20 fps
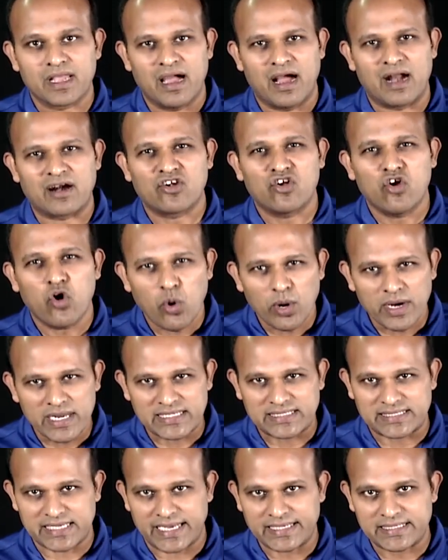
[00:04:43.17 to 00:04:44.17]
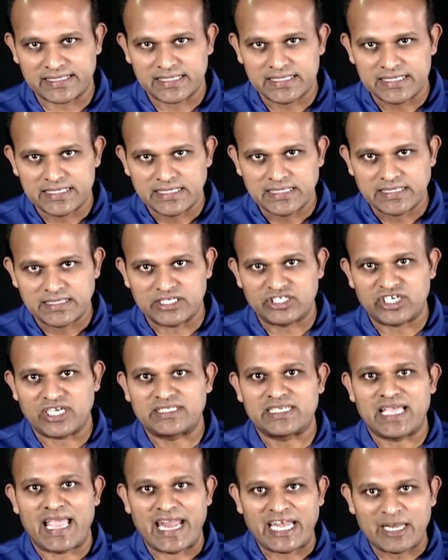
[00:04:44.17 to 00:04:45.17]
Our core insights, such
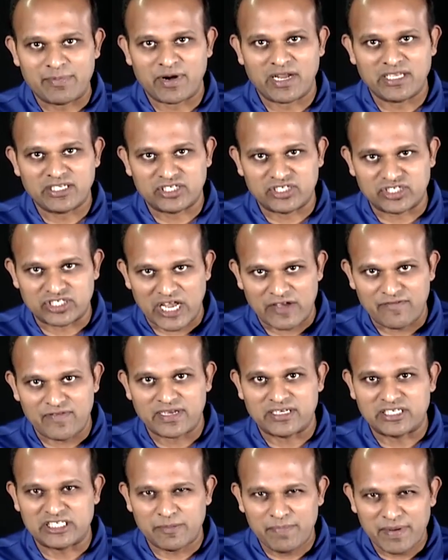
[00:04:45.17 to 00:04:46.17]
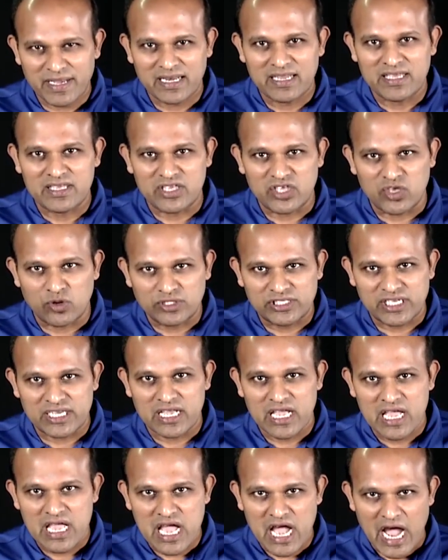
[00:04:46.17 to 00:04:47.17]
as enterprise traffic typically using